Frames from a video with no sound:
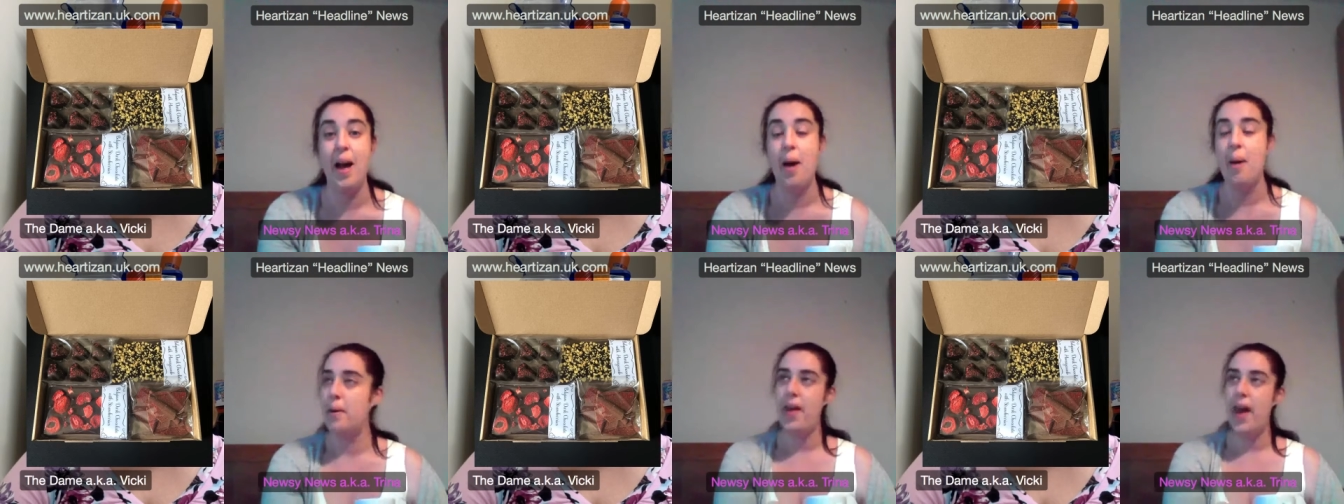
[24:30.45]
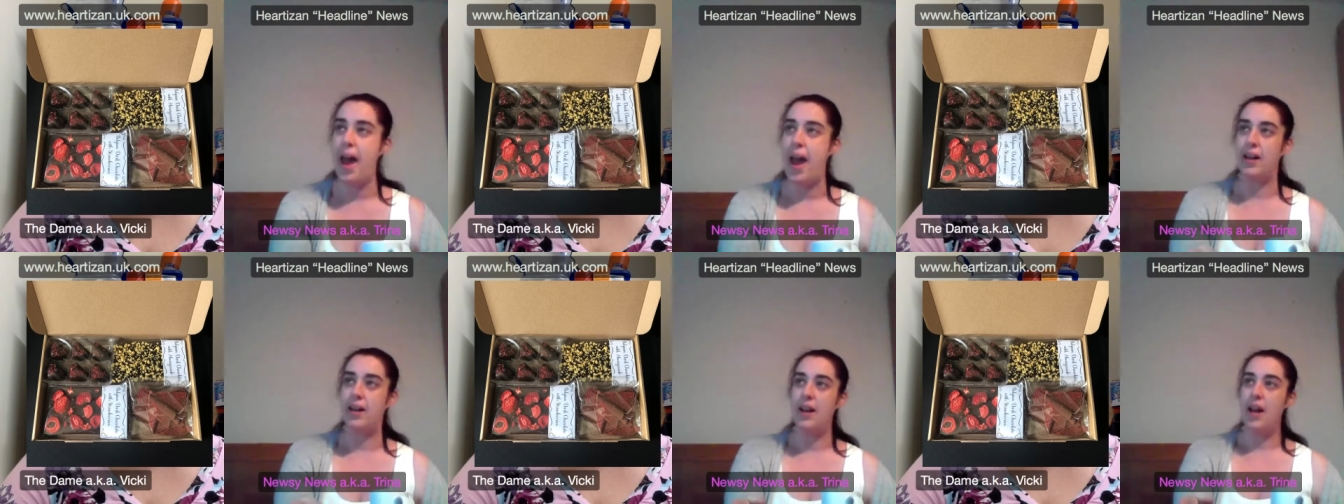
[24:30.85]
But
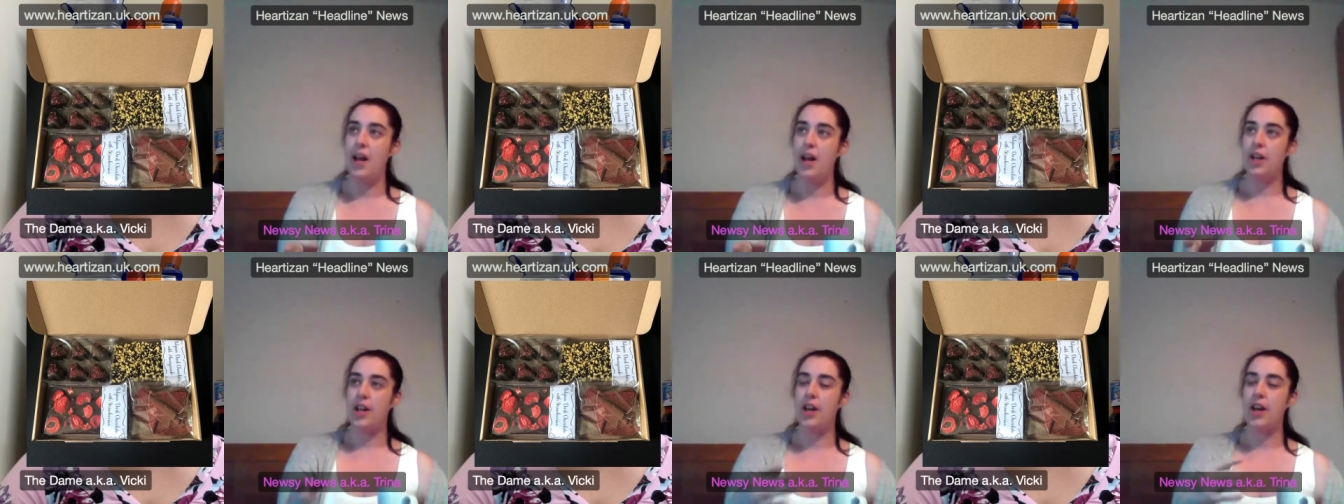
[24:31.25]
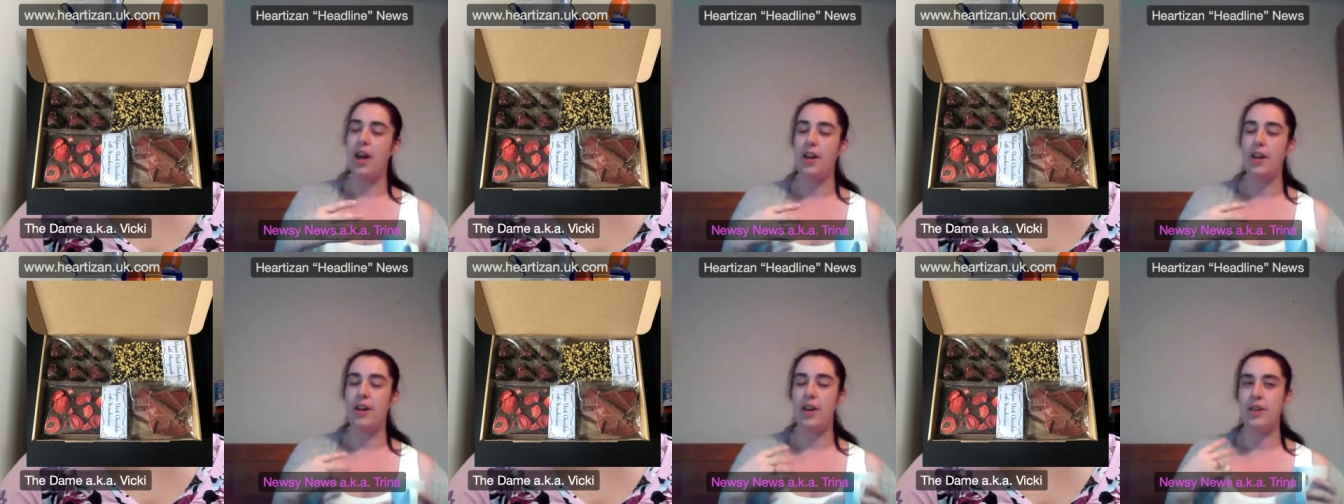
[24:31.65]
then, you know,
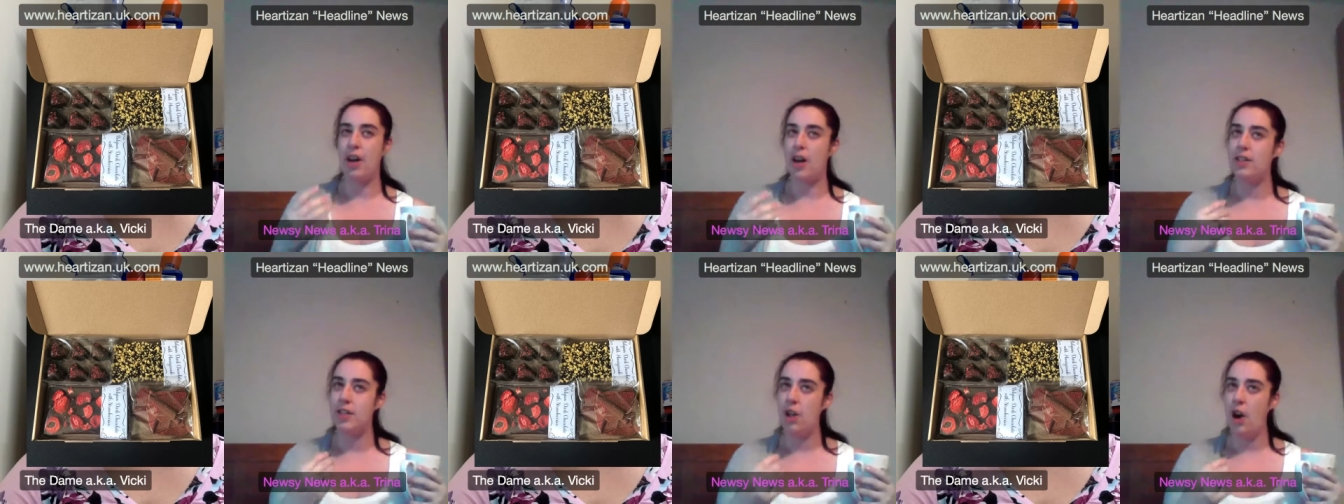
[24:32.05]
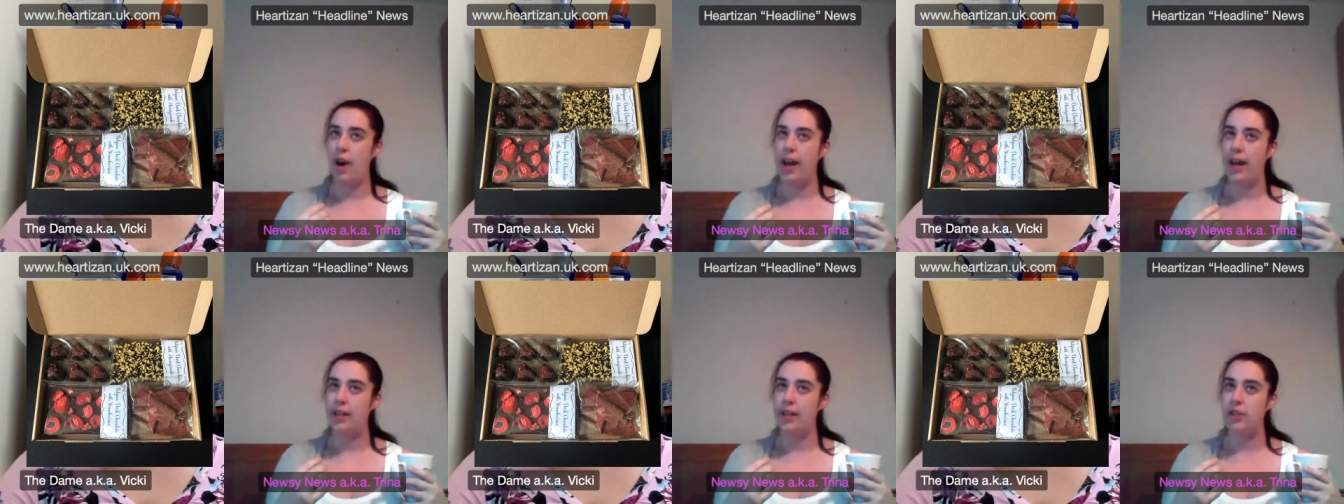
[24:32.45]
I
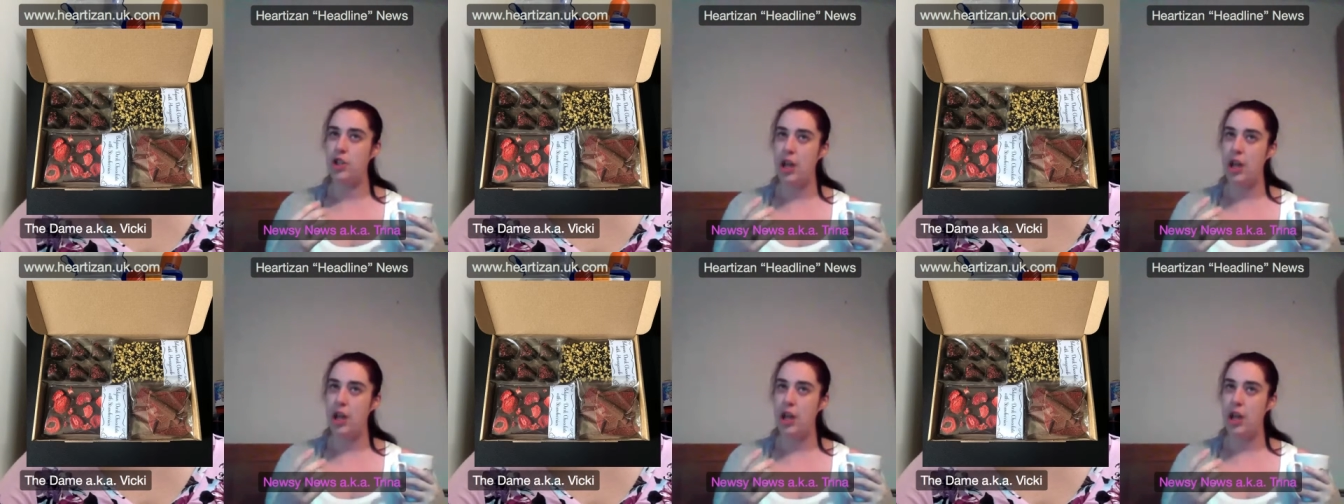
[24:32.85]
started